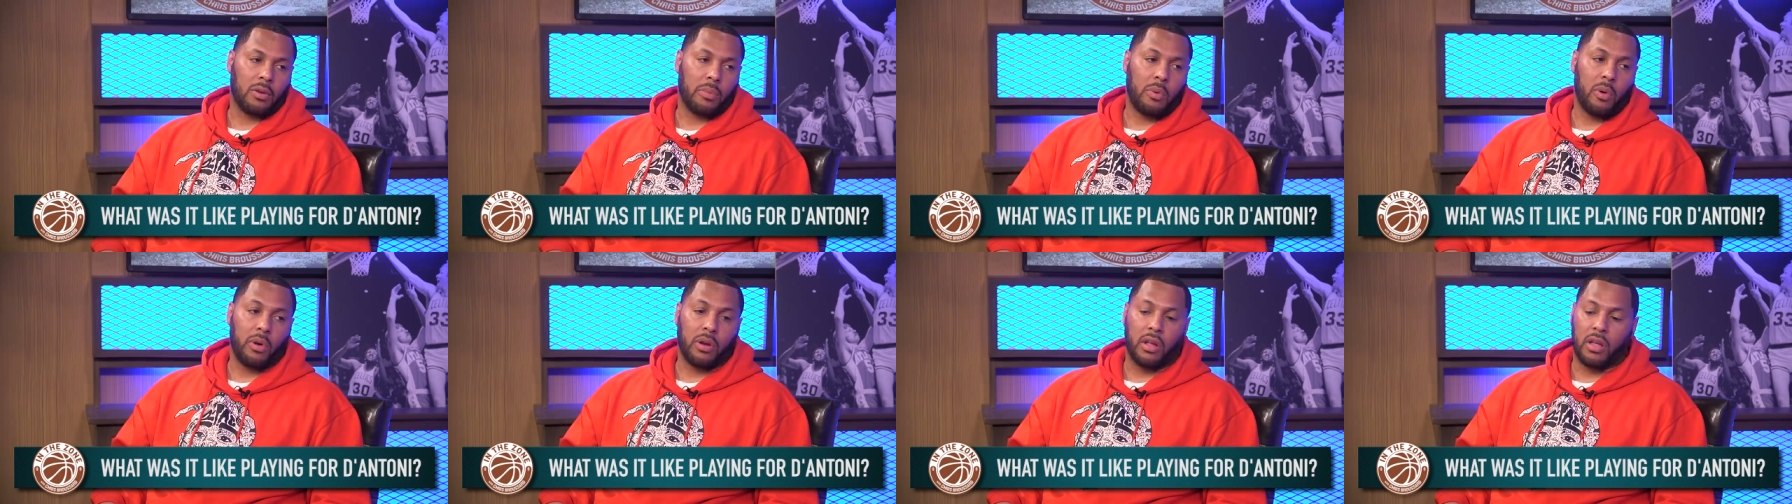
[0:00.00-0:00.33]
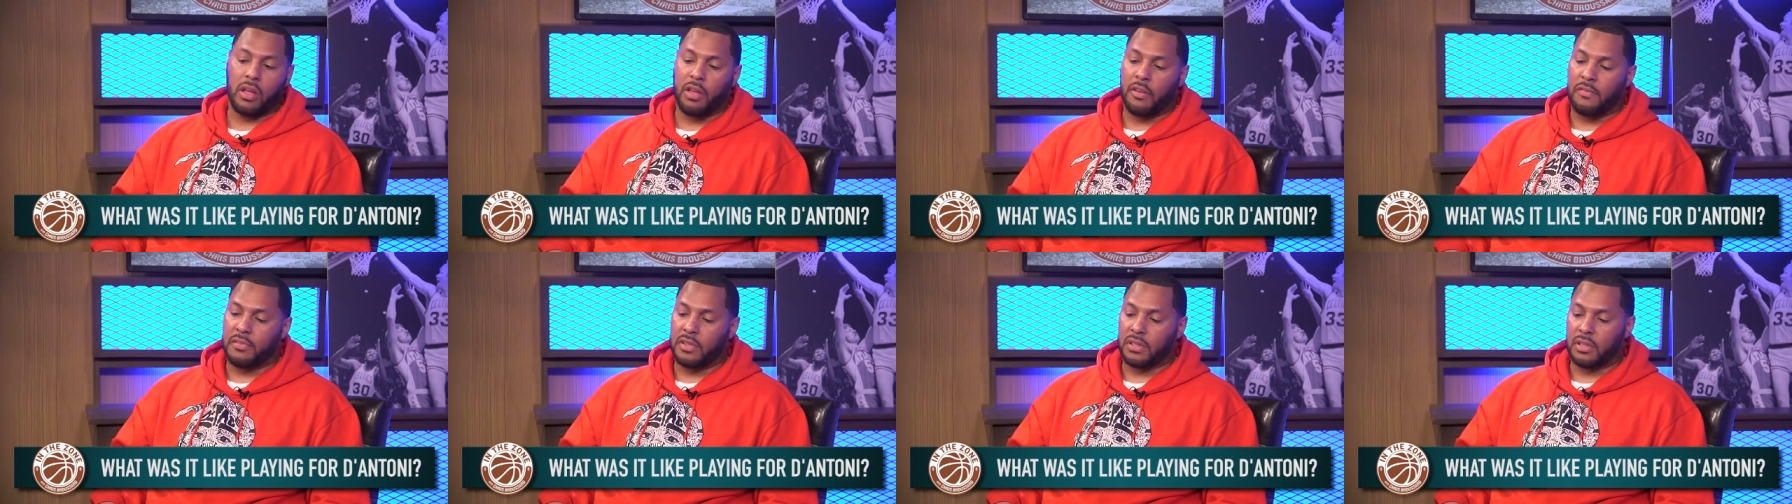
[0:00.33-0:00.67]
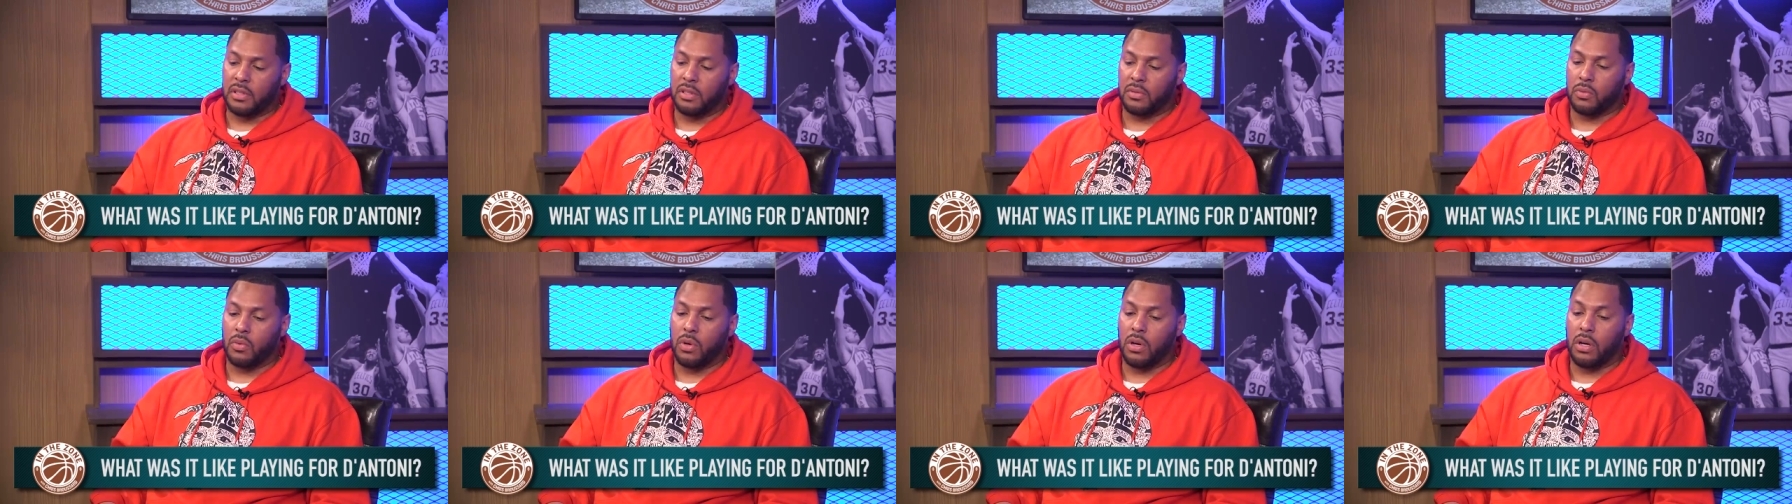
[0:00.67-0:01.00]
The point of
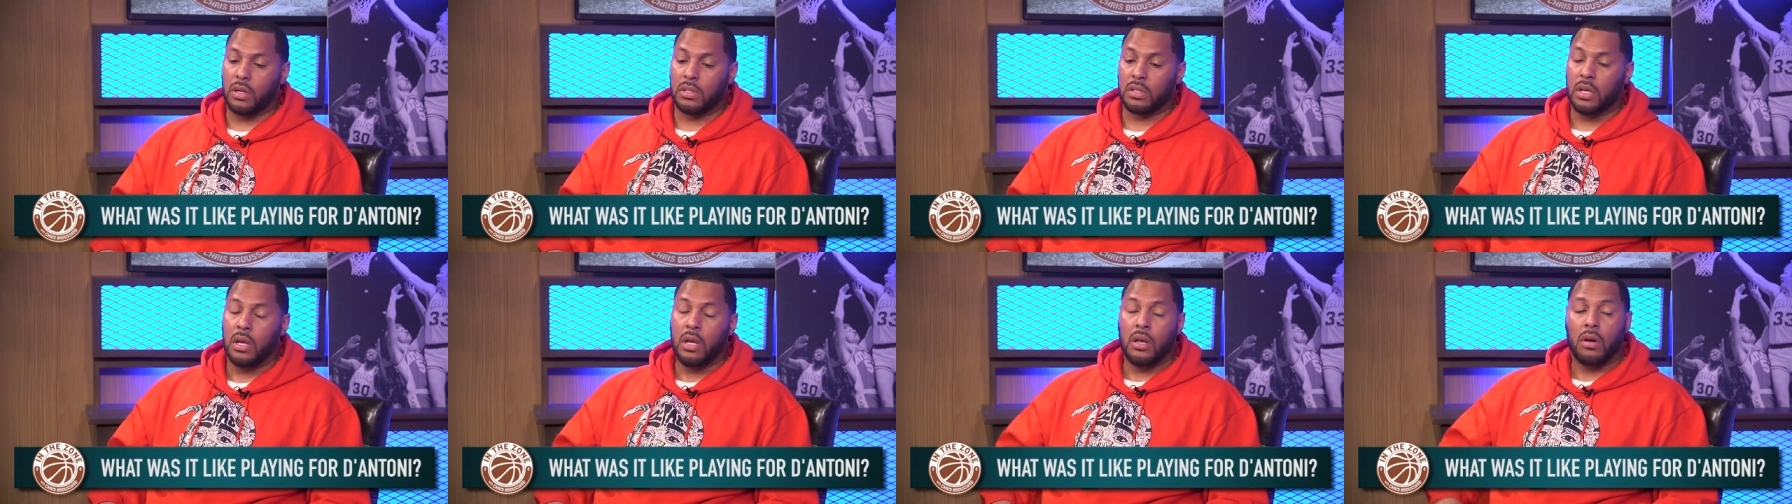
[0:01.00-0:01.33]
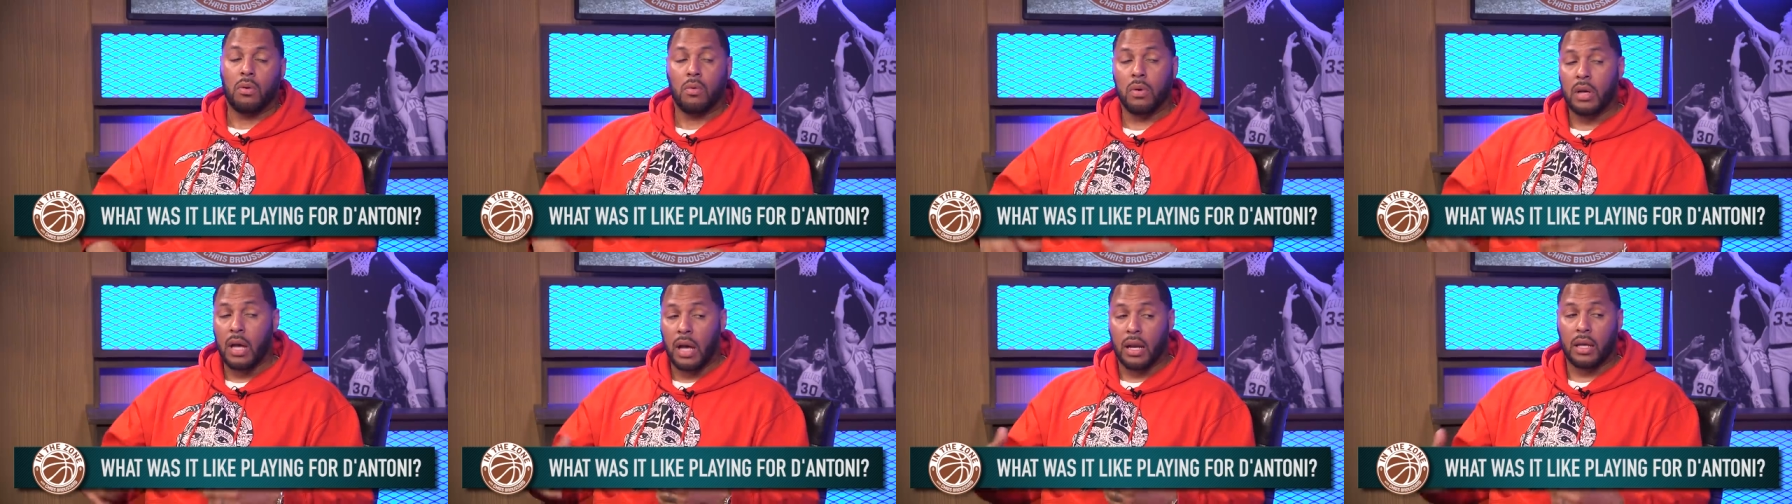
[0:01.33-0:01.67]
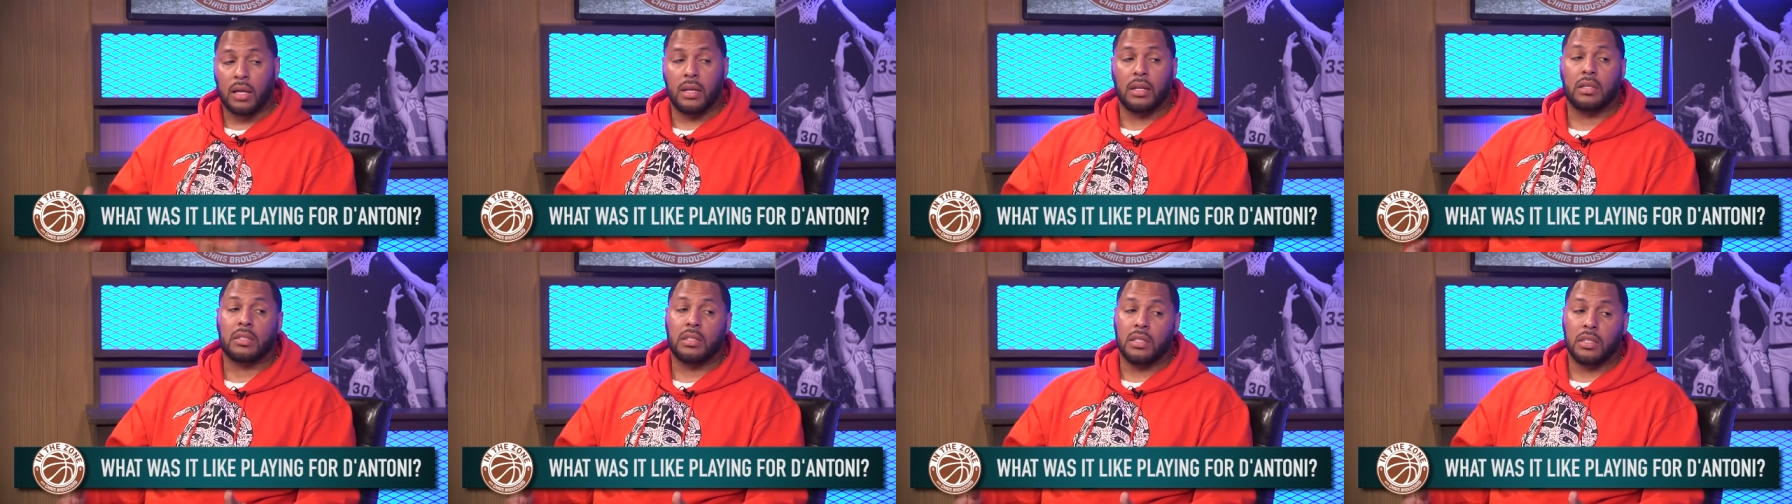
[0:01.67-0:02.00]
emphasis was we got to
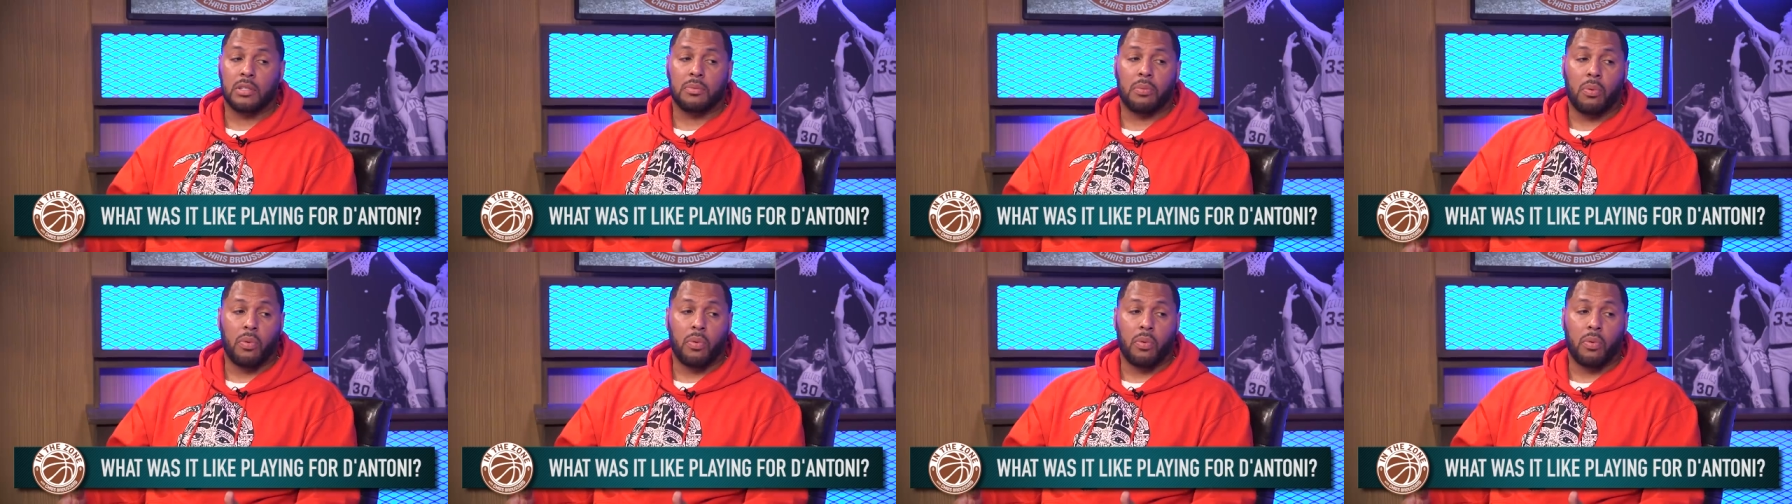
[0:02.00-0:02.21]
get these